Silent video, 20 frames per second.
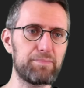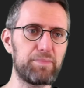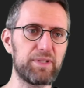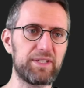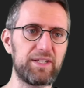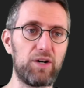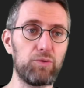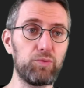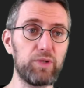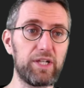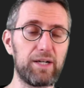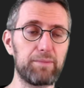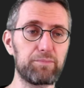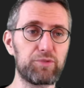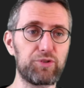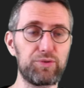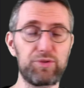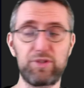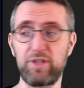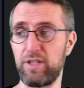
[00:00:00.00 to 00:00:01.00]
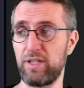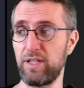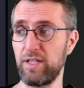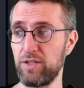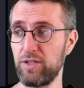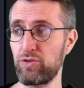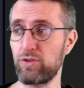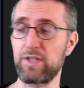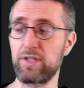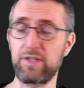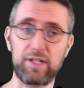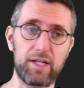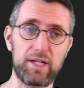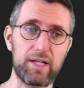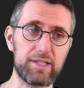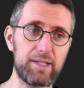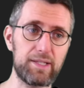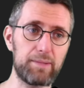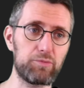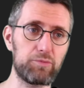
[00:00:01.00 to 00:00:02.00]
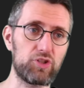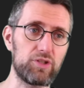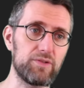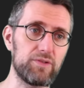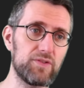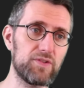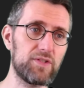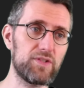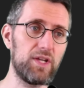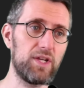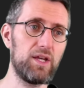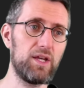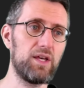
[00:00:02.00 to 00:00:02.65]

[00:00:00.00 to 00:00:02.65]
But now we come to the interesting exceptions.